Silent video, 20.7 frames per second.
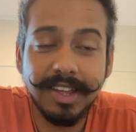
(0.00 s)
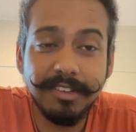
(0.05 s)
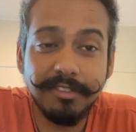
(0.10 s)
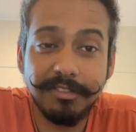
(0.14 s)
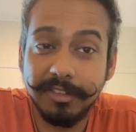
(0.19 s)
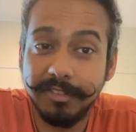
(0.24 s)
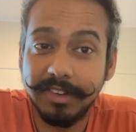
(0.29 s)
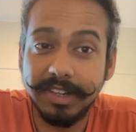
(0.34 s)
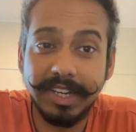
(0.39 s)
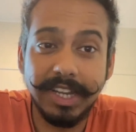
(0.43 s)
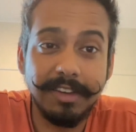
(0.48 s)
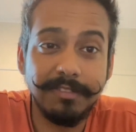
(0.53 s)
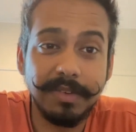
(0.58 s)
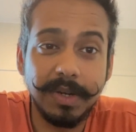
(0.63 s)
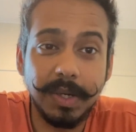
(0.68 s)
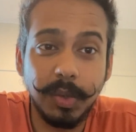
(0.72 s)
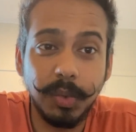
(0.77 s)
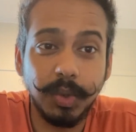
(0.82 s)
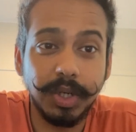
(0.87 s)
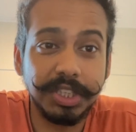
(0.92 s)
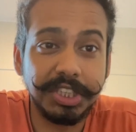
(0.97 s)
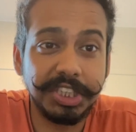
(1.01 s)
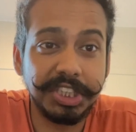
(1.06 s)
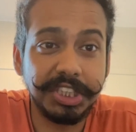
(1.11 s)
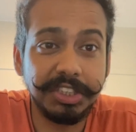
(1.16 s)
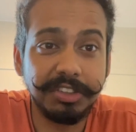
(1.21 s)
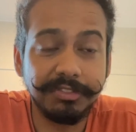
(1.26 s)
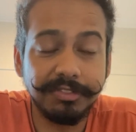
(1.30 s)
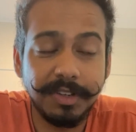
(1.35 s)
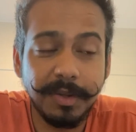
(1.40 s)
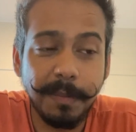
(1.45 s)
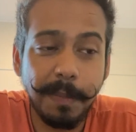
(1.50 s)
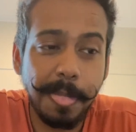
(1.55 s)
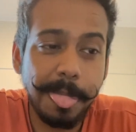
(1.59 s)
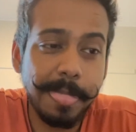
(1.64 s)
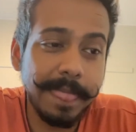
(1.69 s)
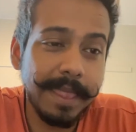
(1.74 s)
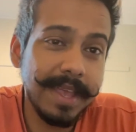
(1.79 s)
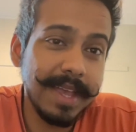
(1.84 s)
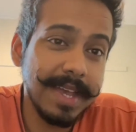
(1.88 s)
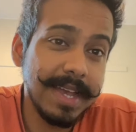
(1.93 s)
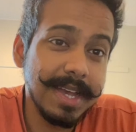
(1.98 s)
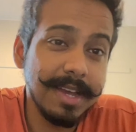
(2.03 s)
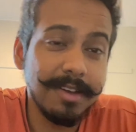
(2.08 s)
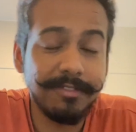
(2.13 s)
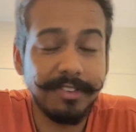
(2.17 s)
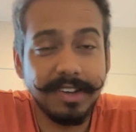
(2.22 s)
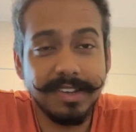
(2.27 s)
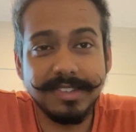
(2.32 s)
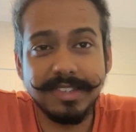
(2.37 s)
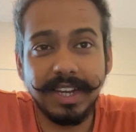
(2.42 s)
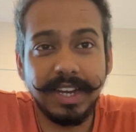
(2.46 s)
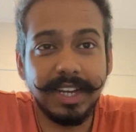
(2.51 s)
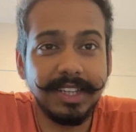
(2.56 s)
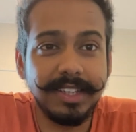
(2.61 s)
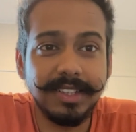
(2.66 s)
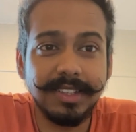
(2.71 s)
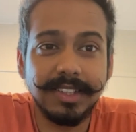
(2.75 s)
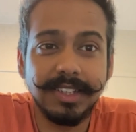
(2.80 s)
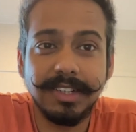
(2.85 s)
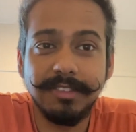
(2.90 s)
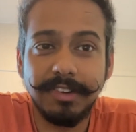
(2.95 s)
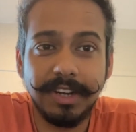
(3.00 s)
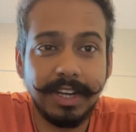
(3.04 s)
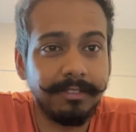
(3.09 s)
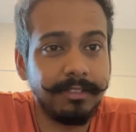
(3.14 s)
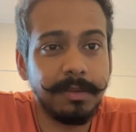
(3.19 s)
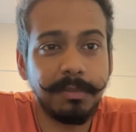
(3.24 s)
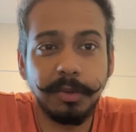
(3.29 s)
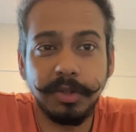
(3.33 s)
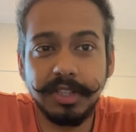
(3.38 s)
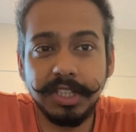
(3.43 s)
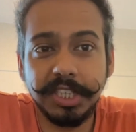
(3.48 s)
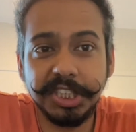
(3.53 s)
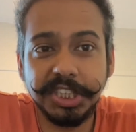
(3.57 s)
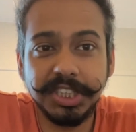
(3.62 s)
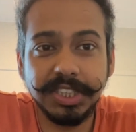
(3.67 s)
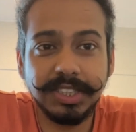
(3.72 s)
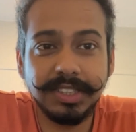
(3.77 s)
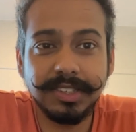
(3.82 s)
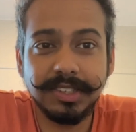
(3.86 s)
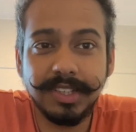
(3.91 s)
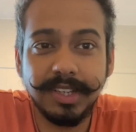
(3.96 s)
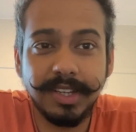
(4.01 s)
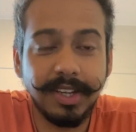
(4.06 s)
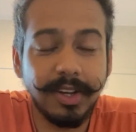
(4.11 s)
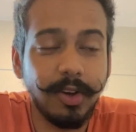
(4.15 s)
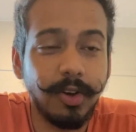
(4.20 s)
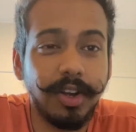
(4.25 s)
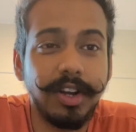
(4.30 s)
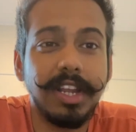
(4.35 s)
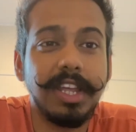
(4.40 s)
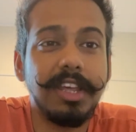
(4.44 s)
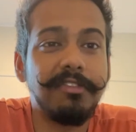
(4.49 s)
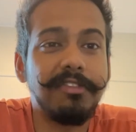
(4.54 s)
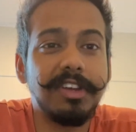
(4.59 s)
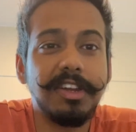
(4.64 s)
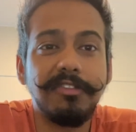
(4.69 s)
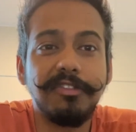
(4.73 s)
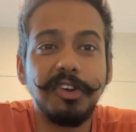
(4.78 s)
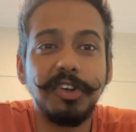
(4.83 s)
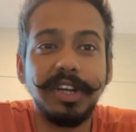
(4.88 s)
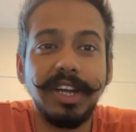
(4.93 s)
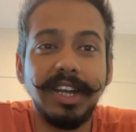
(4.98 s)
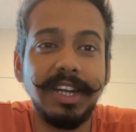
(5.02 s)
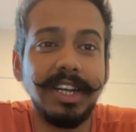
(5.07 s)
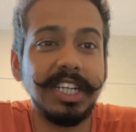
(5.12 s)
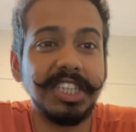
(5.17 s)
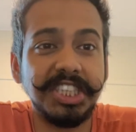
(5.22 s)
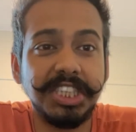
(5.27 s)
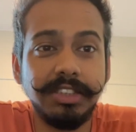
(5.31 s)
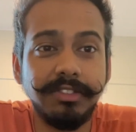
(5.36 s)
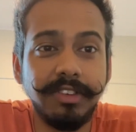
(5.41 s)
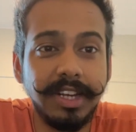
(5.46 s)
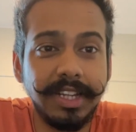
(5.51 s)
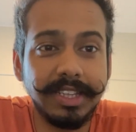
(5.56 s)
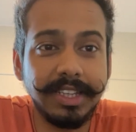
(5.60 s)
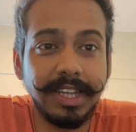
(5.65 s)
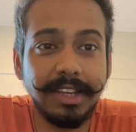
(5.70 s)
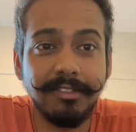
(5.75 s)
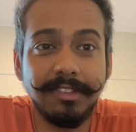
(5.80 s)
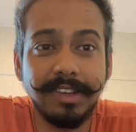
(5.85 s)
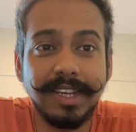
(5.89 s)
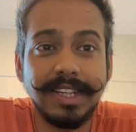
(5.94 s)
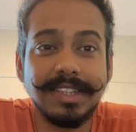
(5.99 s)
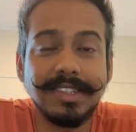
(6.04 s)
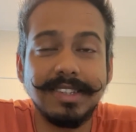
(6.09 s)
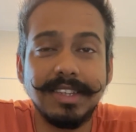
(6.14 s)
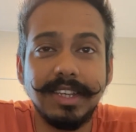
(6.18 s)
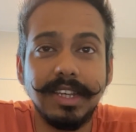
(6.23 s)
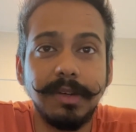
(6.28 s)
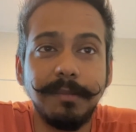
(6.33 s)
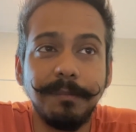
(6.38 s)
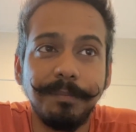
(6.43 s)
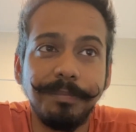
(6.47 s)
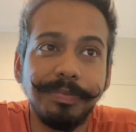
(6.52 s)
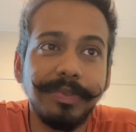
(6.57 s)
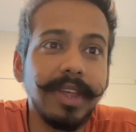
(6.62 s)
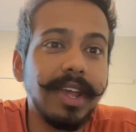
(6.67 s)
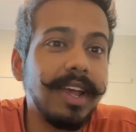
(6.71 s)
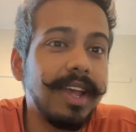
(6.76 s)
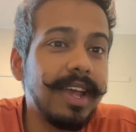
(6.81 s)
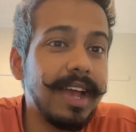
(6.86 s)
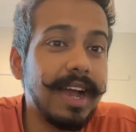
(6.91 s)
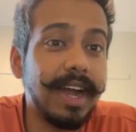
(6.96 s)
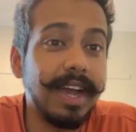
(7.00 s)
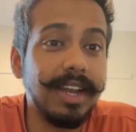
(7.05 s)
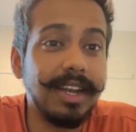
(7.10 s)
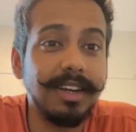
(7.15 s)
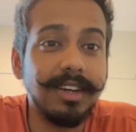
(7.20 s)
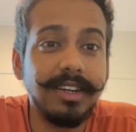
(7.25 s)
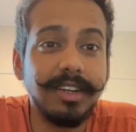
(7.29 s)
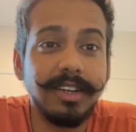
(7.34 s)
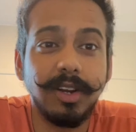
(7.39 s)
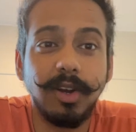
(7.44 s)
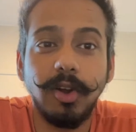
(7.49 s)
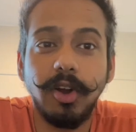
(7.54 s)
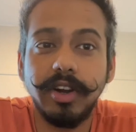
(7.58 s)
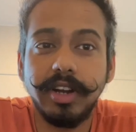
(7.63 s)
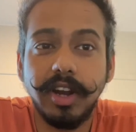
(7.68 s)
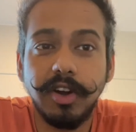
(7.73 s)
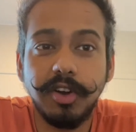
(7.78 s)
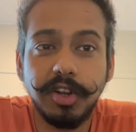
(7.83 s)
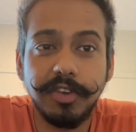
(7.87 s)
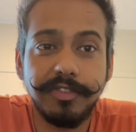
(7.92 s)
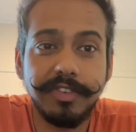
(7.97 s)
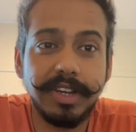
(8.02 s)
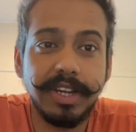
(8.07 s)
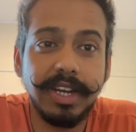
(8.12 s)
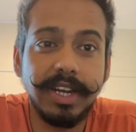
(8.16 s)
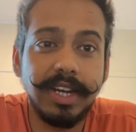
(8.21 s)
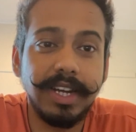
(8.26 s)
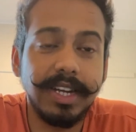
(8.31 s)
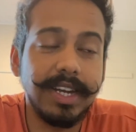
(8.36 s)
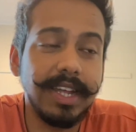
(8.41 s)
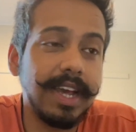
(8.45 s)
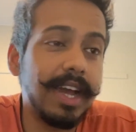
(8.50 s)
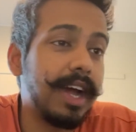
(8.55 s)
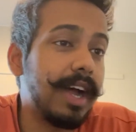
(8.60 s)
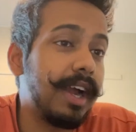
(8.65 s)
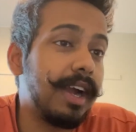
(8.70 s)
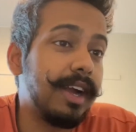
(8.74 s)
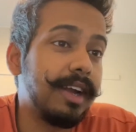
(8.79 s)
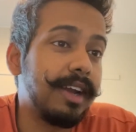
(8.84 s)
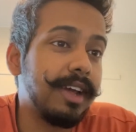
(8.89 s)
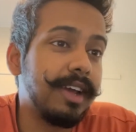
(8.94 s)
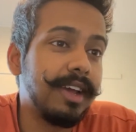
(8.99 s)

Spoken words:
We were able to achieve first, second, third, whatever position. Or even if you didn't achieve anything, we can say I learned a lot out of it, and